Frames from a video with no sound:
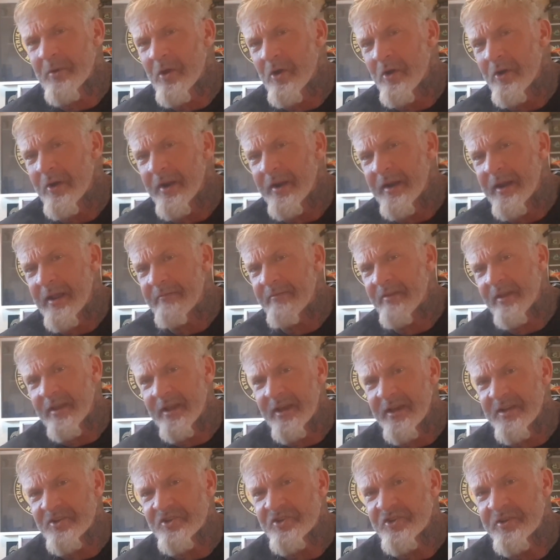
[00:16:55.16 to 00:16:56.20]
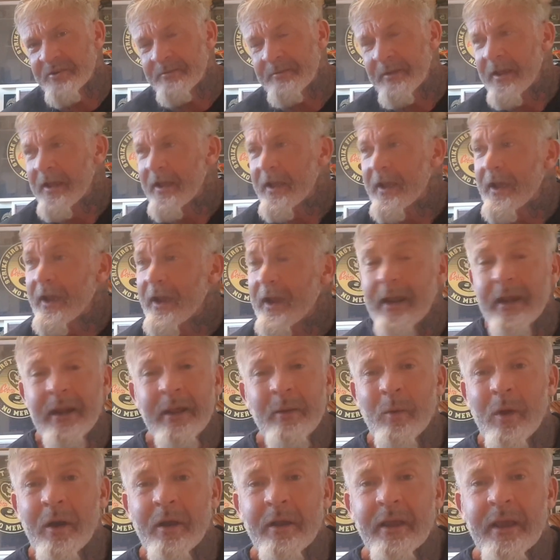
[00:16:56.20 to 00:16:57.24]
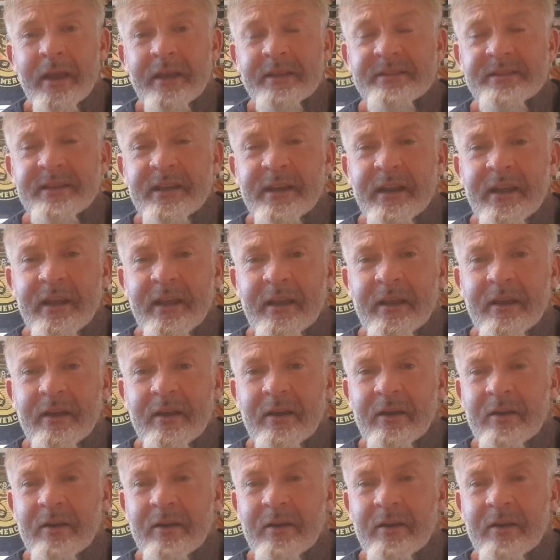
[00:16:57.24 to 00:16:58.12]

kind of navigation. Anyone gets any